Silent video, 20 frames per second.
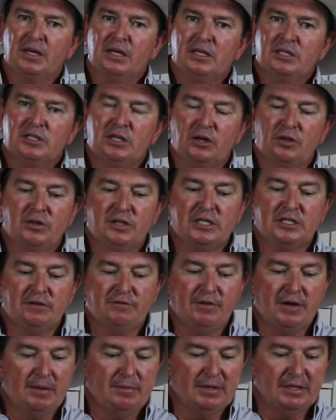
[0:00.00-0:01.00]
So there's a
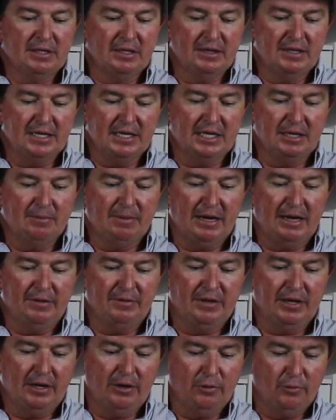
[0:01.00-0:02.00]
fair bit to think about
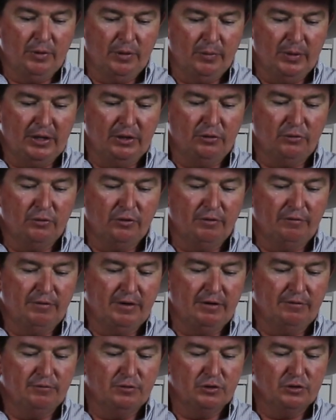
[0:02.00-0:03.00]
there, and we went through a
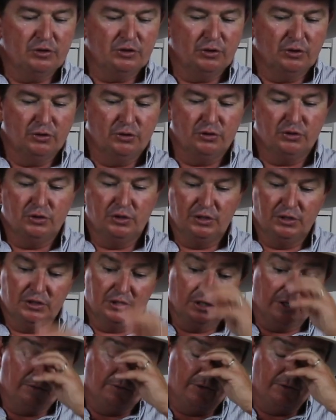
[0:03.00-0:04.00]
fair few solutions,
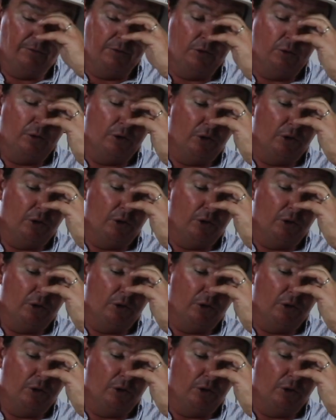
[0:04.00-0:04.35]
and I've given you a